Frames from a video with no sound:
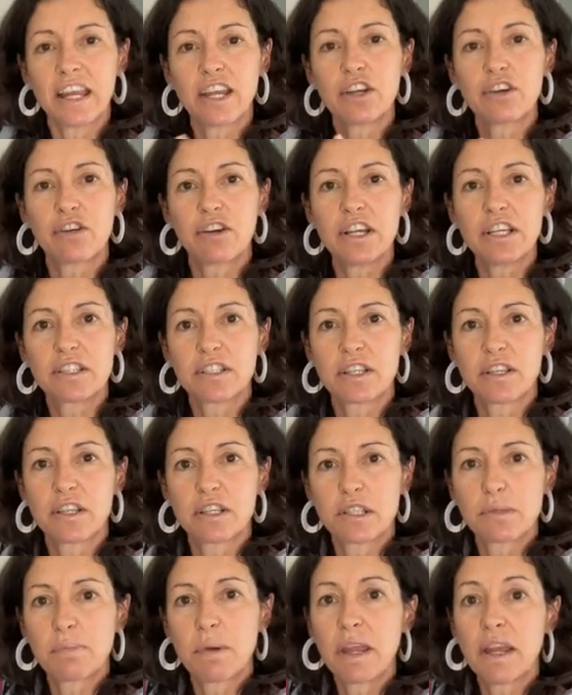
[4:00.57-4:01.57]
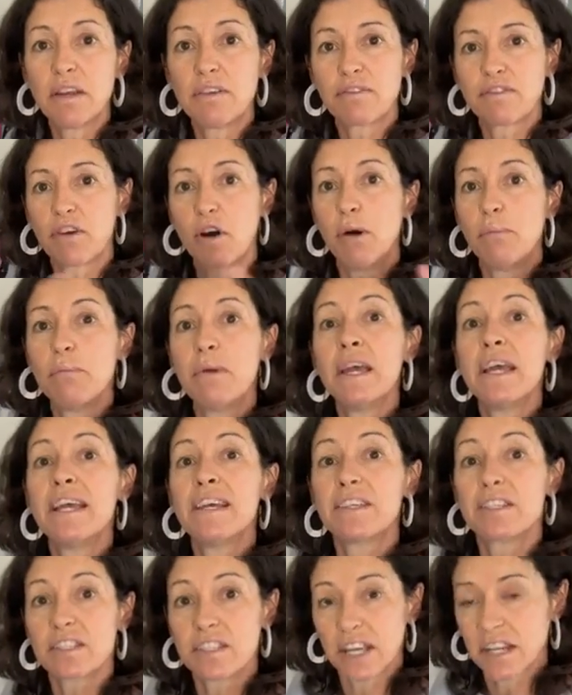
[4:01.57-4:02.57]
and increase the speed from
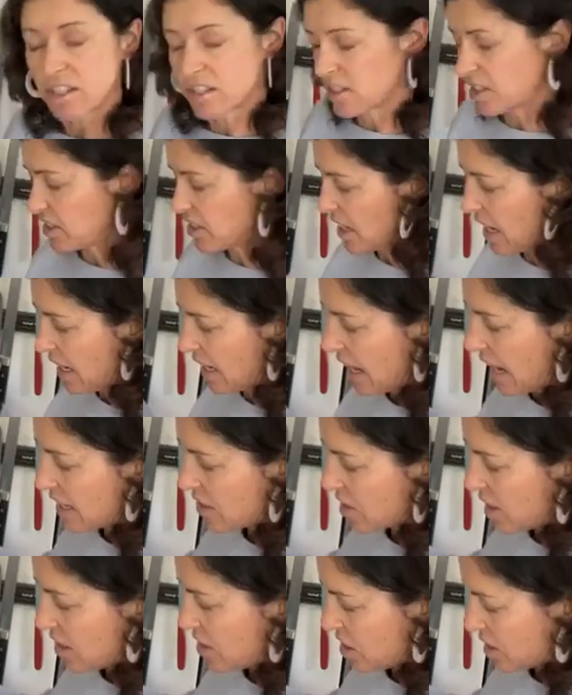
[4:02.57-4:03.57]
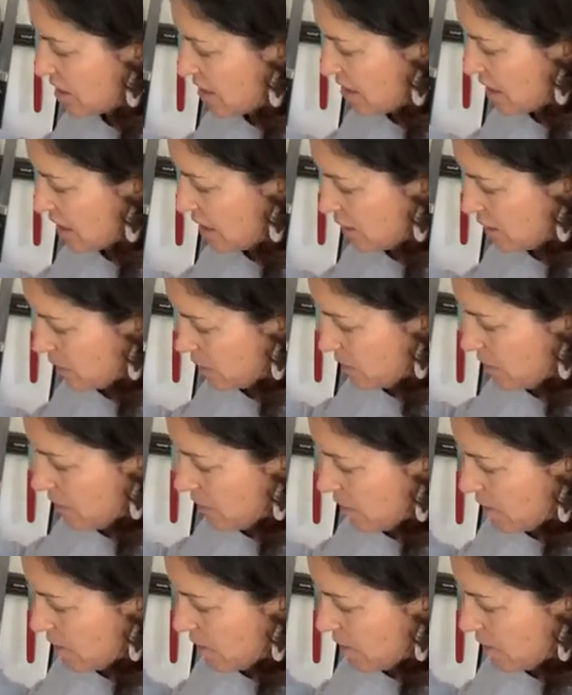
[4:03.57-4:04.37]
6 to 10 as I just did.